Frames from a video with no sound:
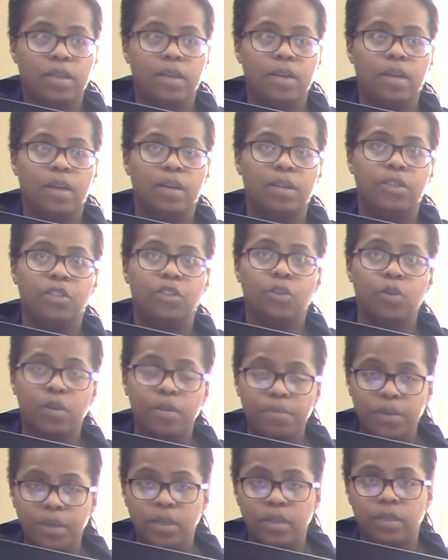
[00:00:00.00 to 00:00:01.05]
a
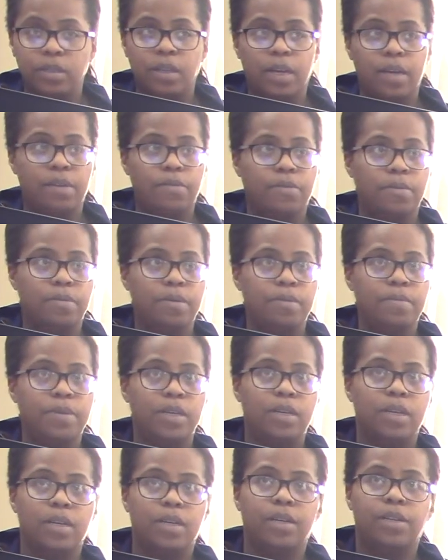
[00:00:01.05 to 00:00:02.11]
short piece, like from the
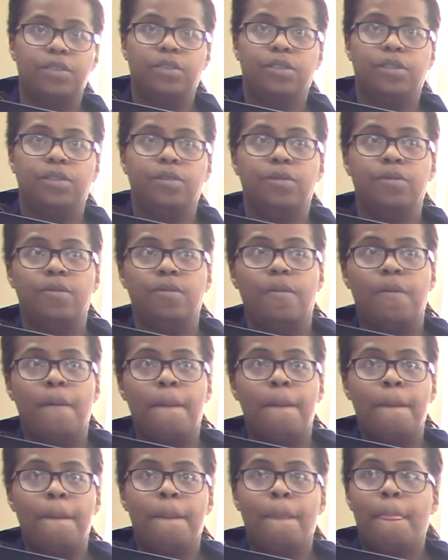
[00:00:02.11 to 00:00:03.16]
beginning to
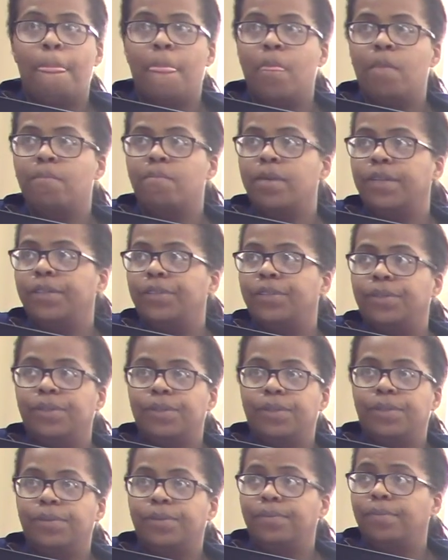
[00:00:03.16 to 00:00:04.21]

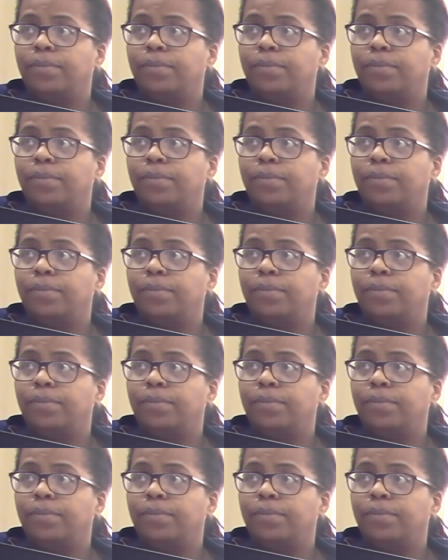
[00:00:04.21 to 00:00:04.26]
measure,